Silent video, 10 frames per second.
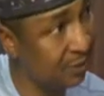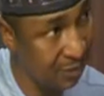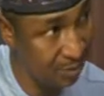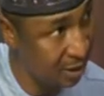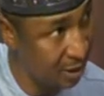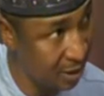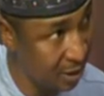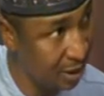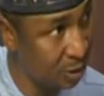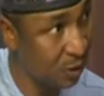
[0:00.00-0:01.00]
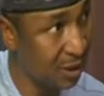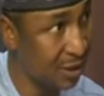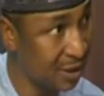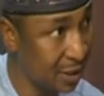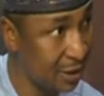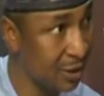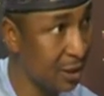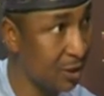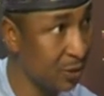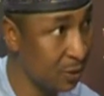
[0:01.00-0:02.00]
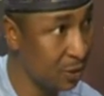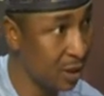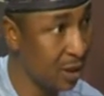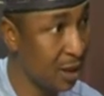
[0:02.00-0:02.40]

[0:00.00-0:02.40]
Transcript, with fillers: of the media to understanding their role